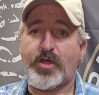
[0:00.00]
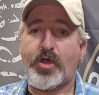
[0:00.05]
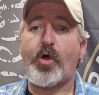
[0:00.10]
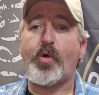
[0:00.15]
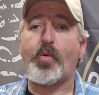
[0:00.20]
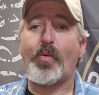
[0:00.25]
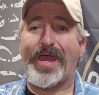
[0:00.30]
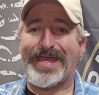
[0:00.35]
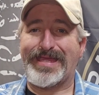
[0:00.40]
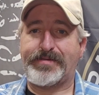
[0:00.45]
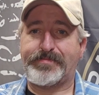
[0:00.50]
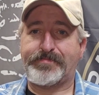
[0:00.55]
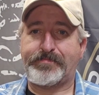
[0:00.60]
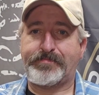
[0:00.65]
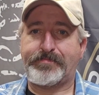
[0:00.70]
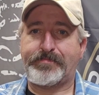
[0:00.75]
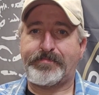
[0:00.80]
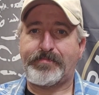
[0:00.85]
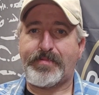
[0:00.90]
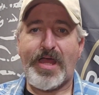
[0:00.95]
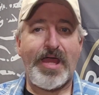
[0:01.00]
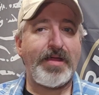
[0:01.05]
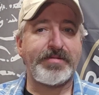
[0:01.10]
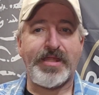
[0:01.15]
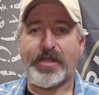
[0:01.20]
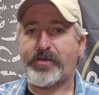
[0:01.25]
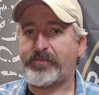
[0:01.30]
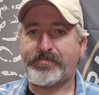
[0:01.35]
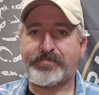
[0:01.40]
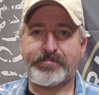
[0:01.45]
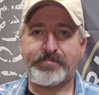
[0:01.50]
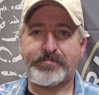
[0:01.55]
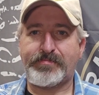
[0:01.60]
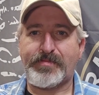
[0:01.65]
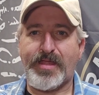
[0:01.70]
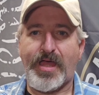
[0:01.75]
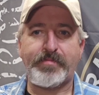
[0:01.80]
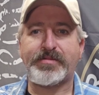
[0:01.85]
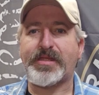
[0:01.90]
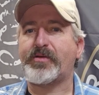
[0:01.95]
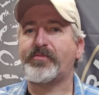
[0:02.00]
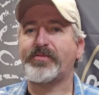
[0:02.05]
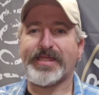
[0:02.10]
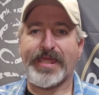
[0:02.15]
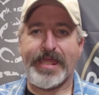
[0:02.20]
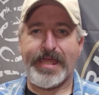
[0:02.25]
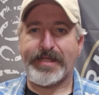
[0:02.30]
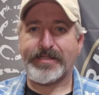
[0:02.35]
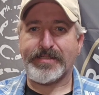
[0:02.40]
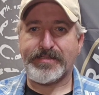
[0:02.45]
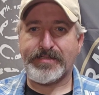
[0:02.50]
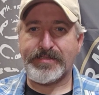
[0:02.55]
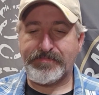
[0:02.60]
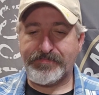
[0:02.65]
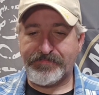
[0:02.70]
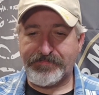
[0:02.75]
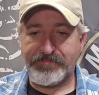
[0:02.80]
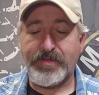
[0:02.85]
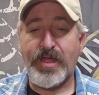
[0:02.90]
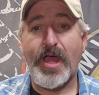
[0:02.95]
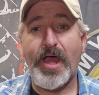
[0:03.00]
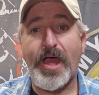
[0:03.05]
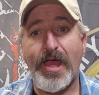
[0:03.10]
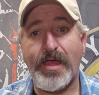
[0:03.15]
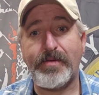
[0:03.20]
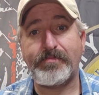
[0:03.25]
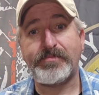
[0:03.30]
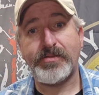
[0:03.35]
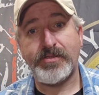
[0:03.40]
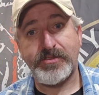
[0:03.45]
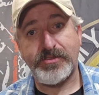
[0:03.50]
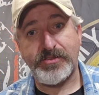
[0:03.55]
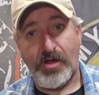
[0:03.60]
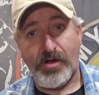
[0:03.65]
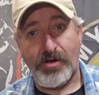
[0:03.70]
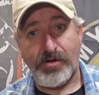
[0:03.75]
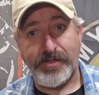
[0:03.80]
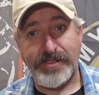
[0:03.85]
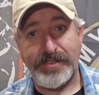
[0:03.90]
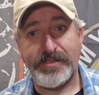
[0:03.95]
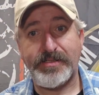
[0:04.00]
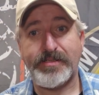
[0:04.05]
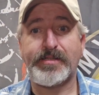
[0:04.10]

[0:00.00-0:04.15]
Away. I'm done. I'm done with Canik. I'm sorry.